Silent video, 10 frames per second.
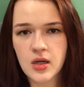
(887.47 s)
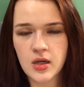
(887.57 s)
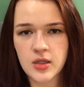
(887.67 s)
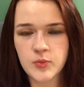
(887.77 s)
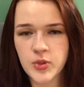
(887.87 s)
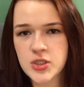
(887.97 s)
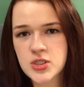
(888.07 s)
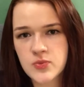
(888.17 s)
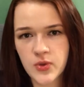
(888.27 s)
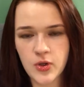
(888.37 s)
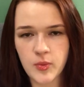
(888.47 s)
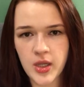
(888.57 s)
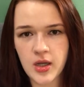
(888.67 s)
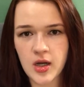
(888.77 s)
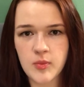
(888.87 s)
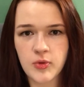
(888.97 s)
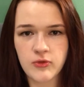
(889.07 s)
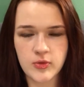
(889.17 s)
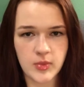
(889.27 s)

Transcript: in pictures with no makeup from